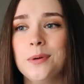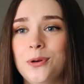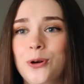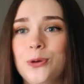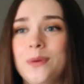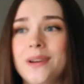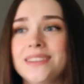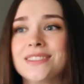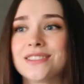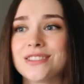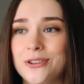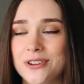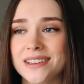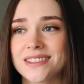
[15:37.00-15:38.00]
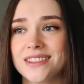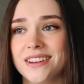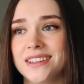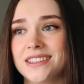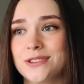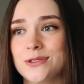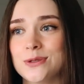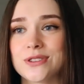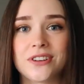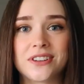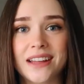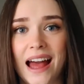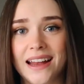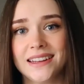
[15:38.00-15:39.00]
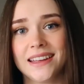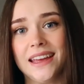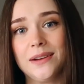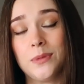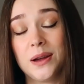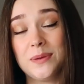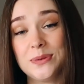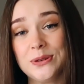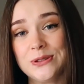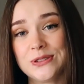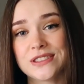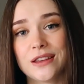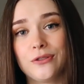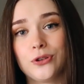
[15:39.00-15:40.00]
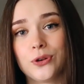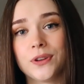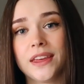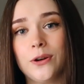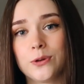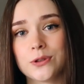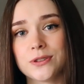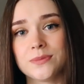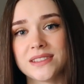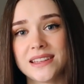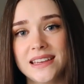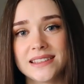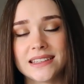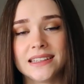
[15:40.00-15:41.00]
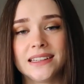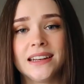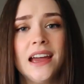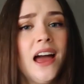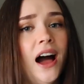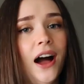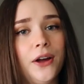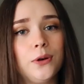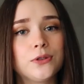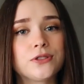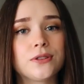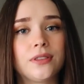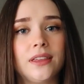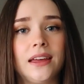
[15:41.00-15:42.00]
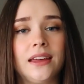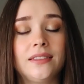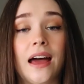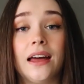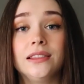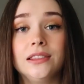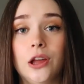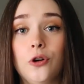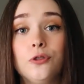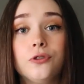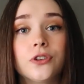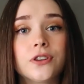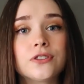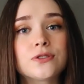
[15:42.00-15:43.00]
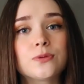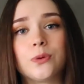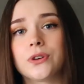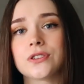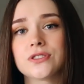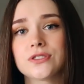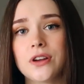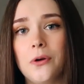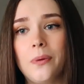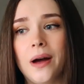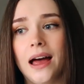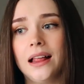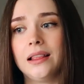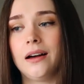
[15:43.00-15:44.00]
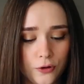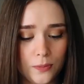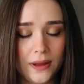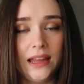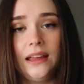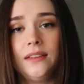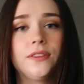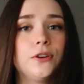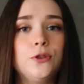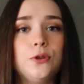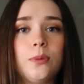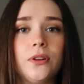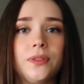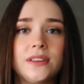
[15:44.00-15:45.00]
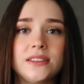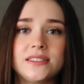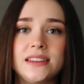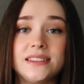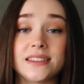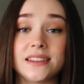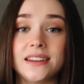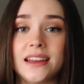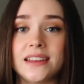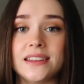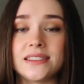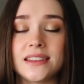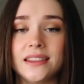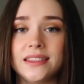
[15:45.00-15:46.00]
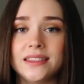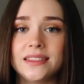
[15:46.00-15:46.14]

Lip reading: I'm always so excited to start adding in my boots for the autumn season. I also think that loafers work so well. For me, the new one this season is